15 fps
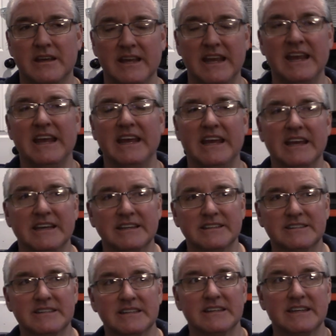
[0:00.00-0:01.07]

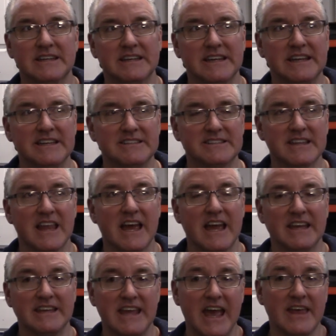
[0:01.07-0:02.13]
And he's
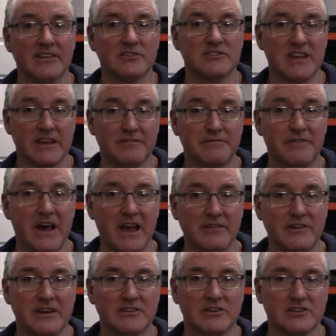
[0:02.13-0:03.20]
like, yeah, there's like
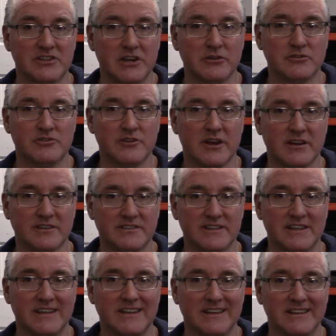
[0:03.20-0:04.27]
500 tow trucks
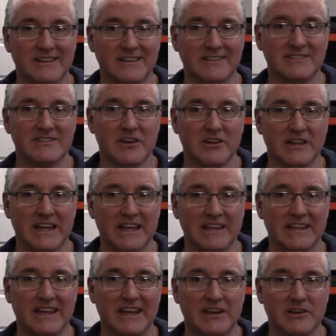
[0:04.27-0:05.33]
in the Salt
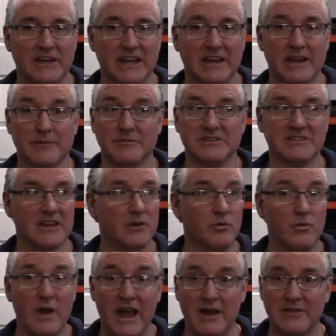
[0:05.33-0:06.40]
Lake area, and I'm just like,
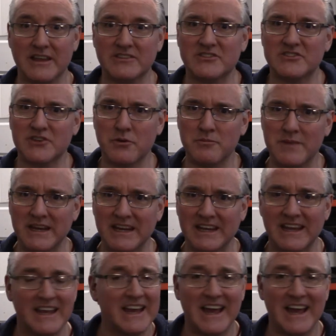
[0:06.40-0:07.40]
wow, that's so many.